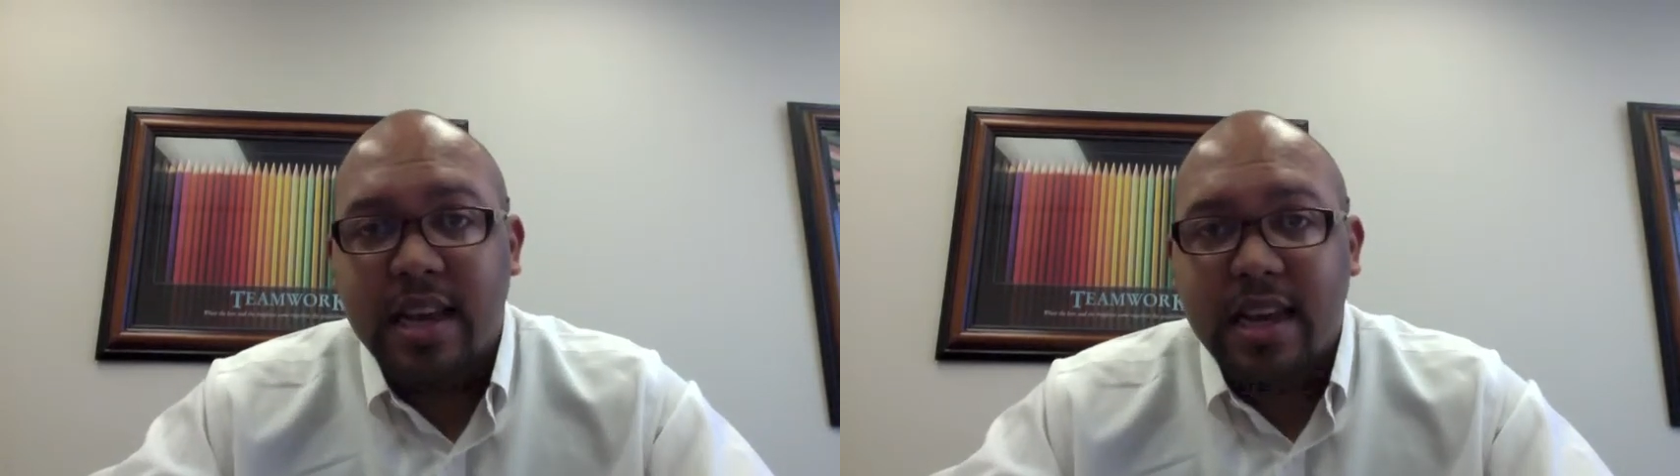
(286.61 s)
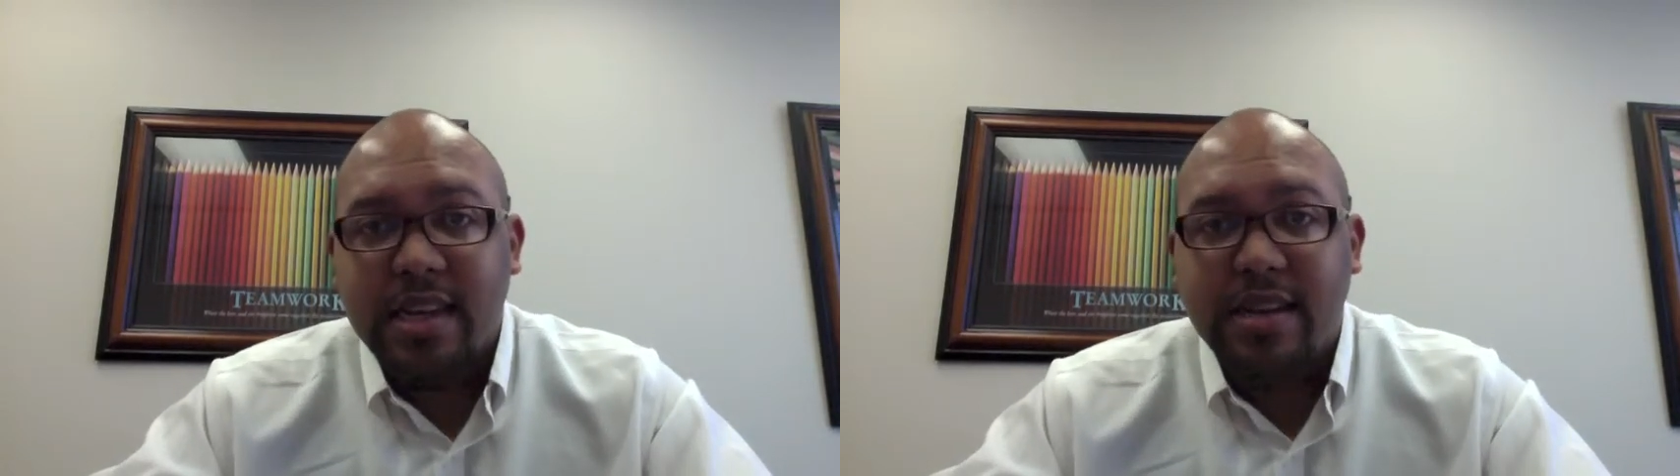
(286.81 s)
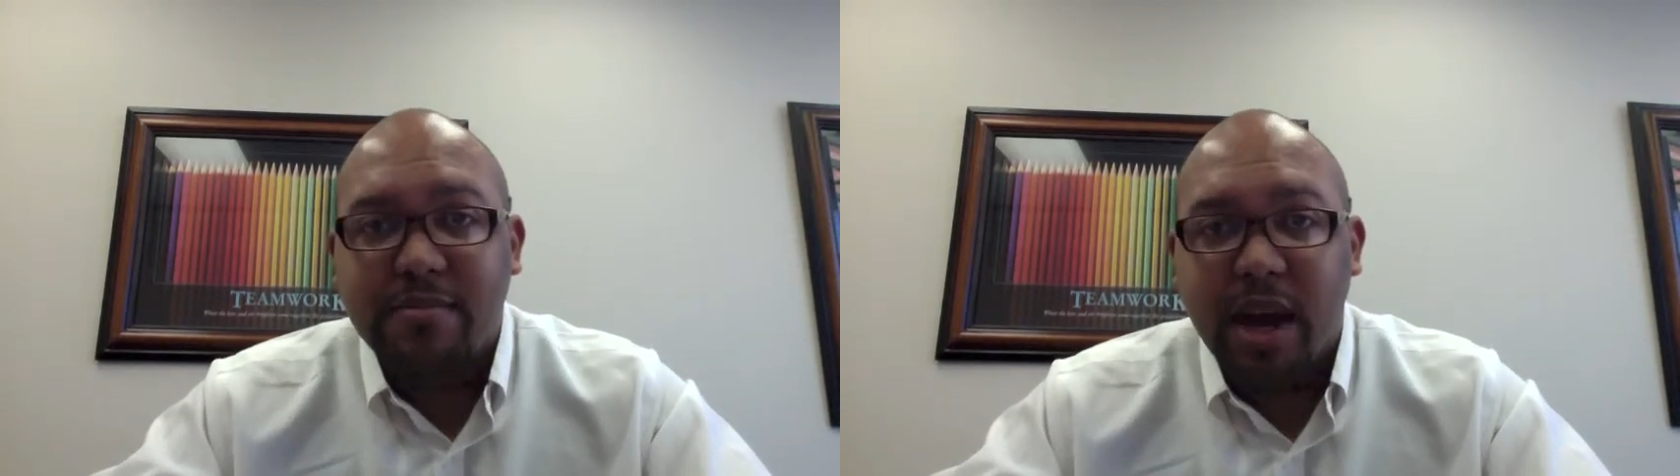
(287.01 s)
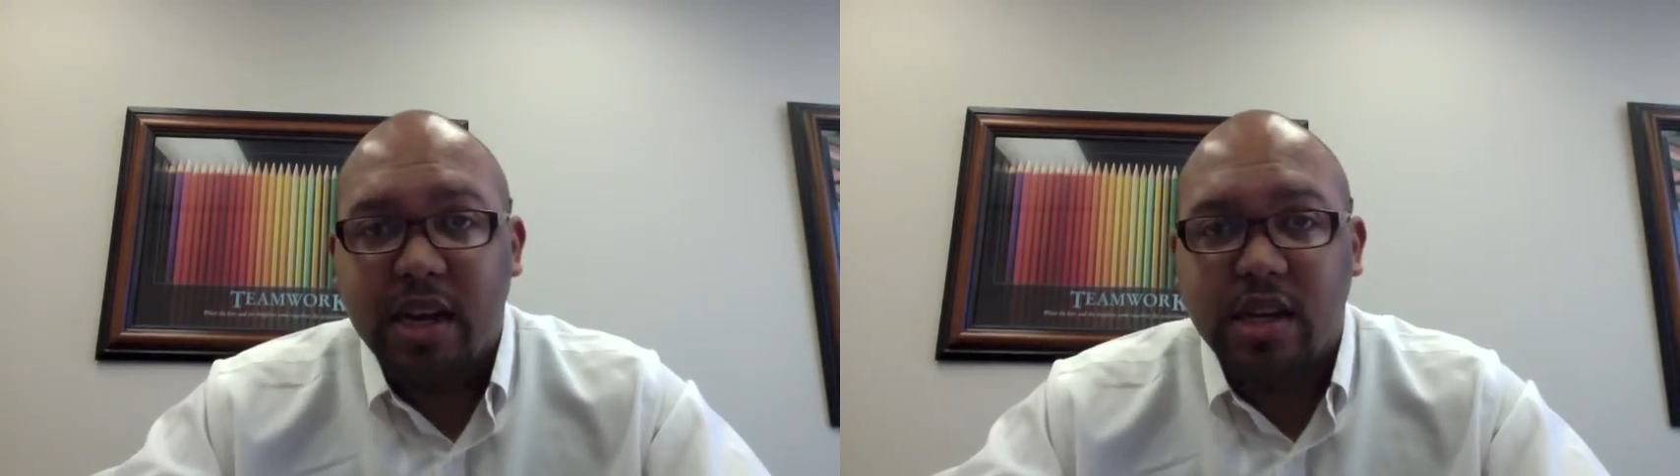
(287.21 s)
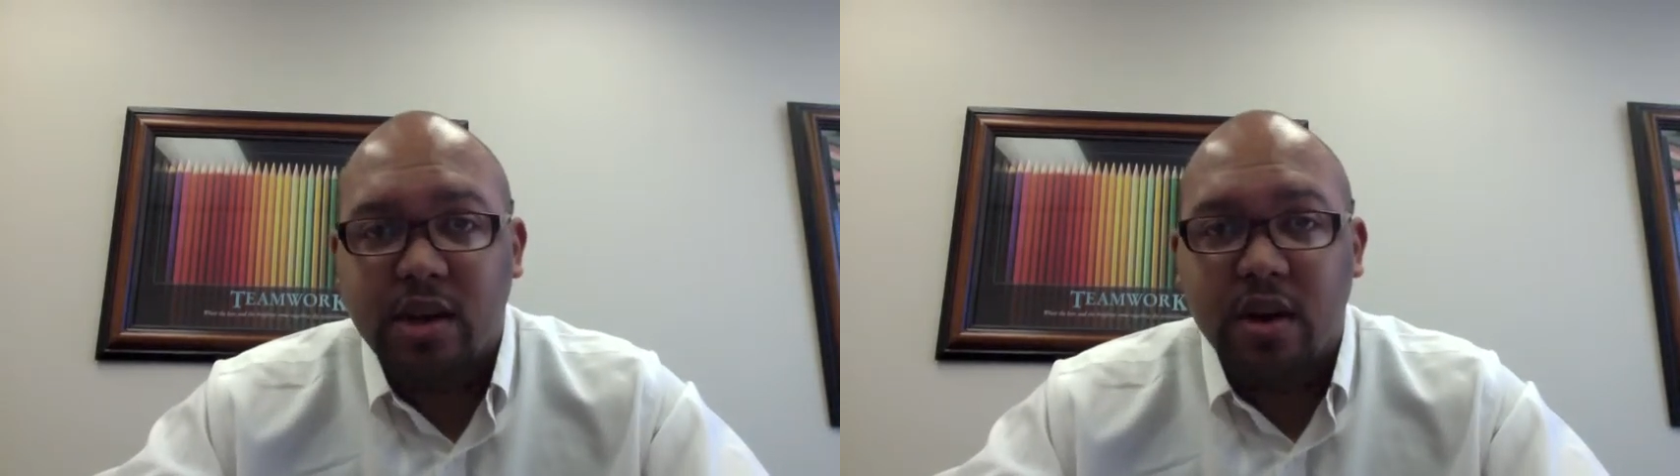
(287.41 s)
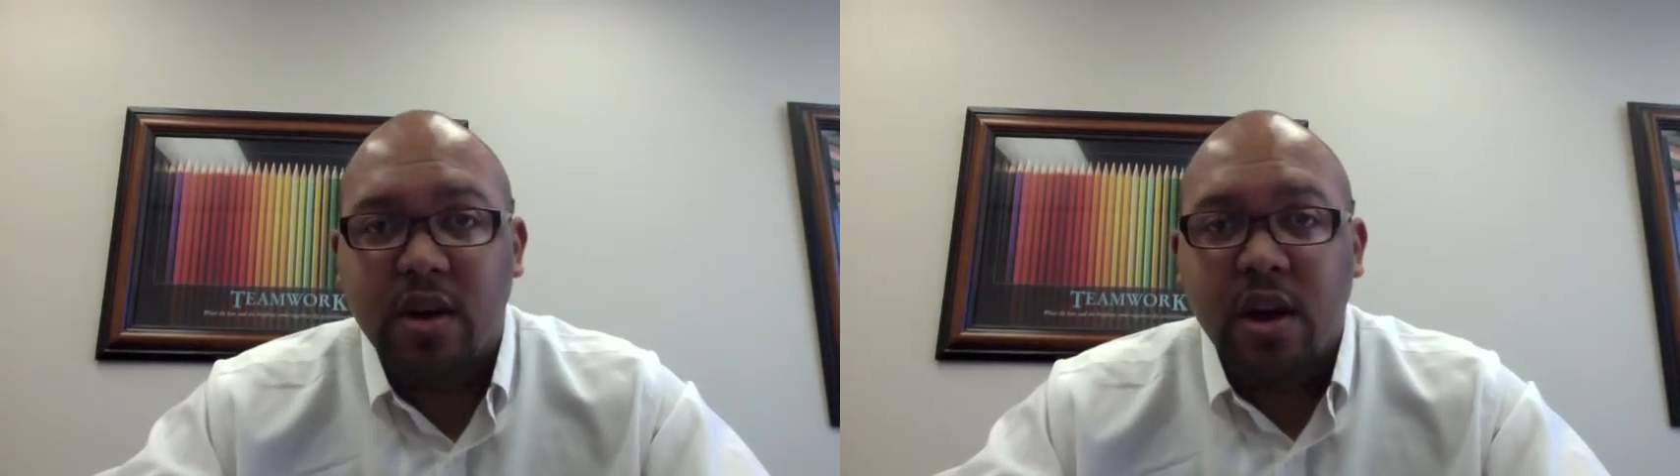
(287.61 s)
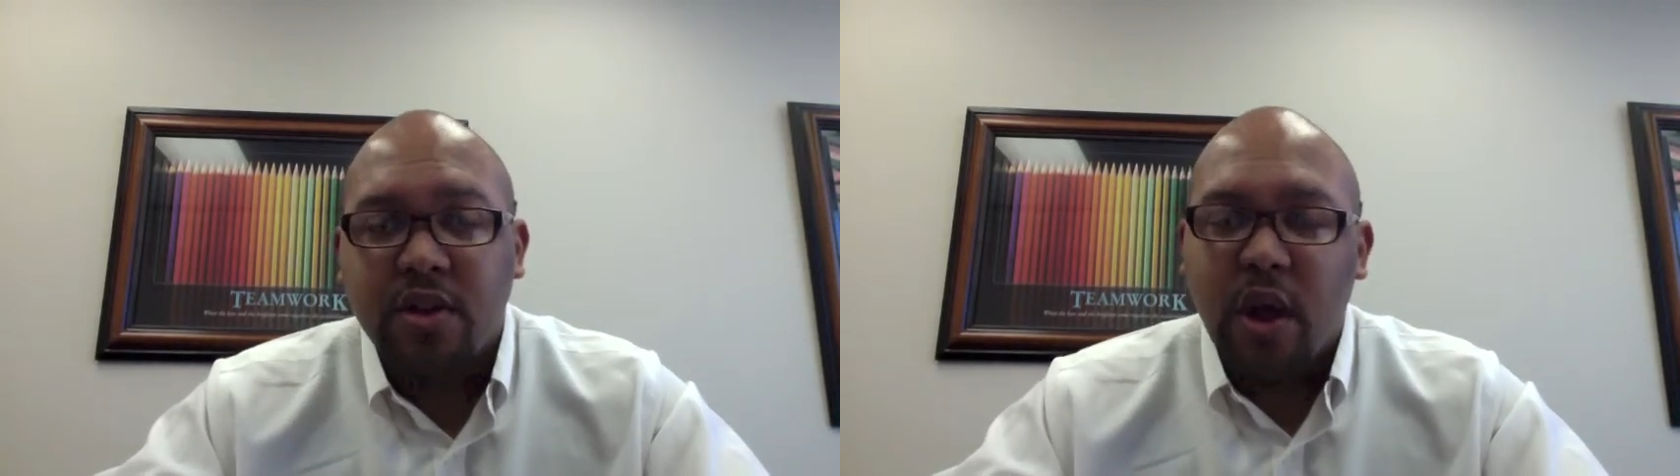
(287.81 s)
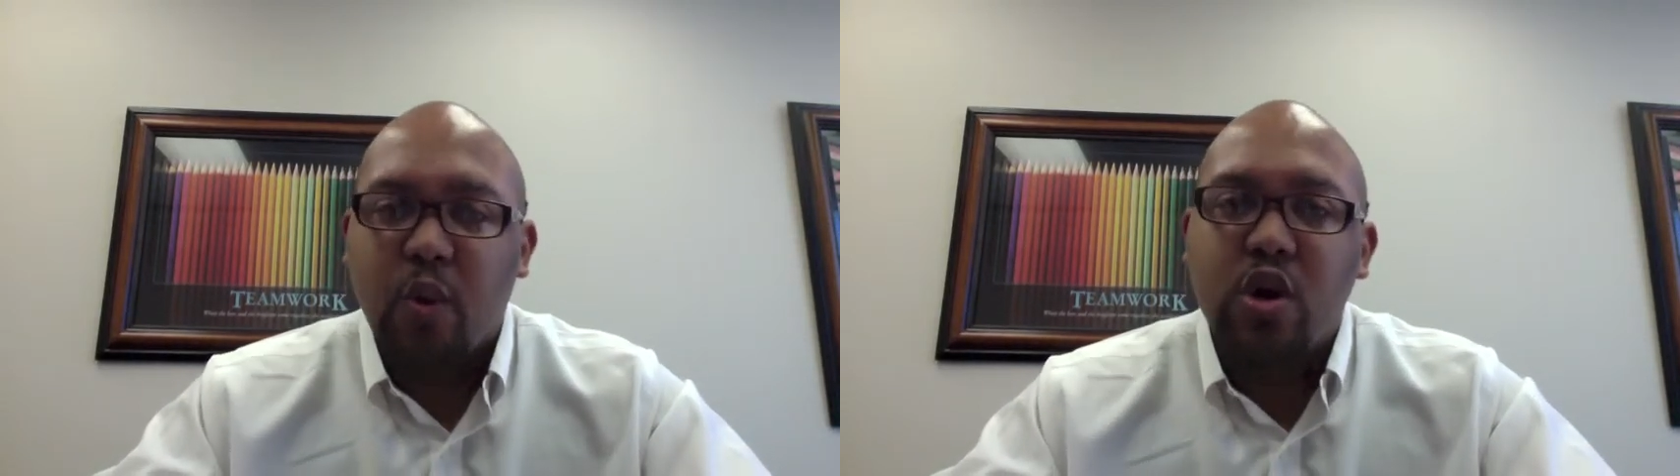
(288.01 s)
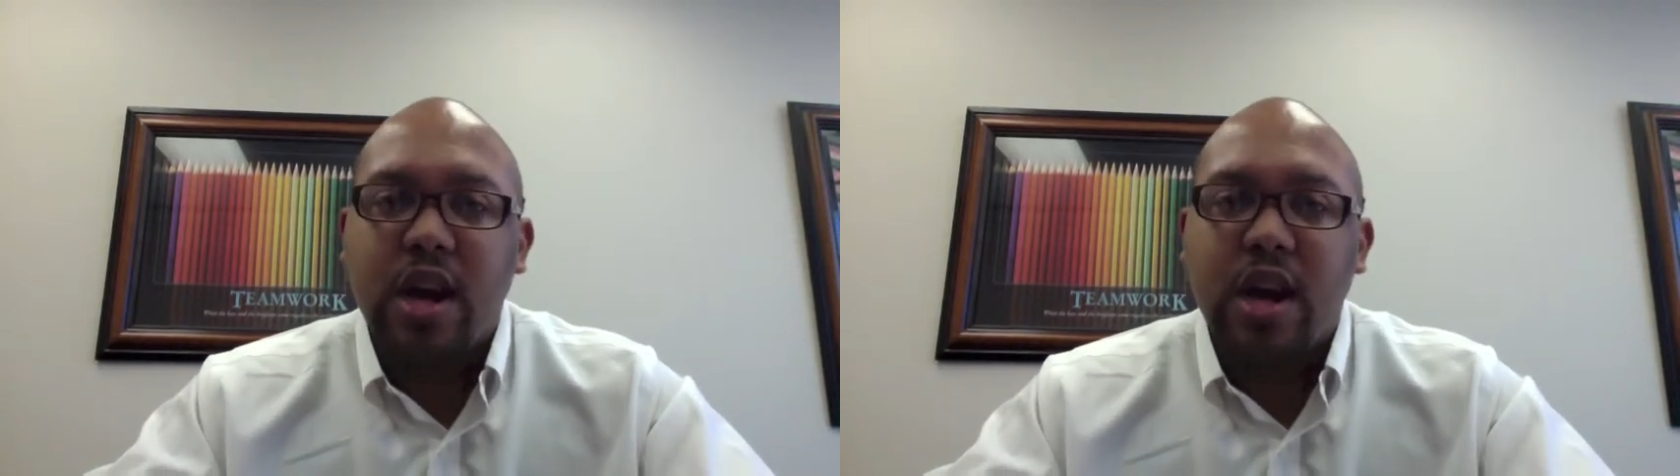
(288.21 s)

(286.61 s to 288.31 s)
is to make sure that we're